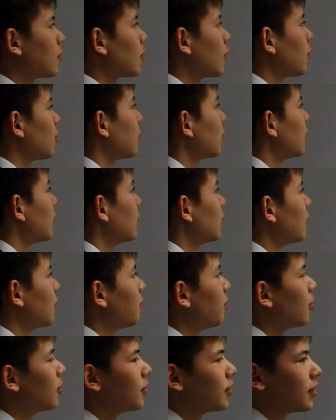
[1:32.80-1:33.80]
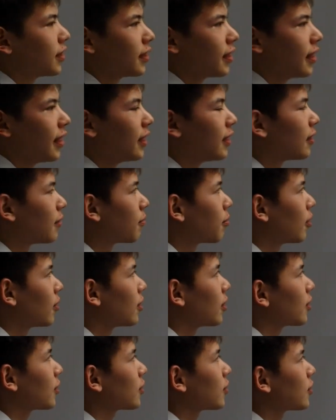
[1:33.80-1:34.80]
So, the bonds in the
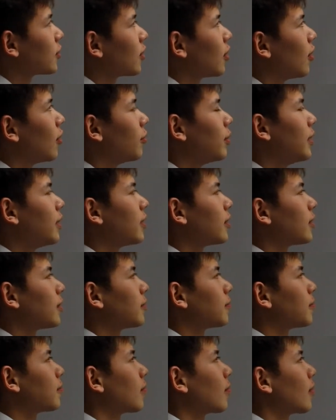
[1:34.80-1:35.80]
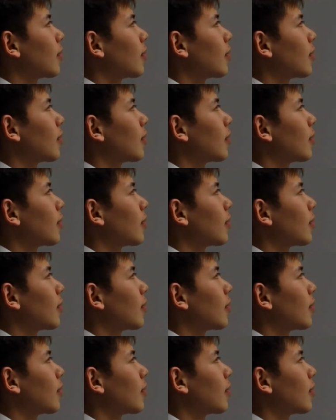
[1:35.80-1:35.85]
products are weaker.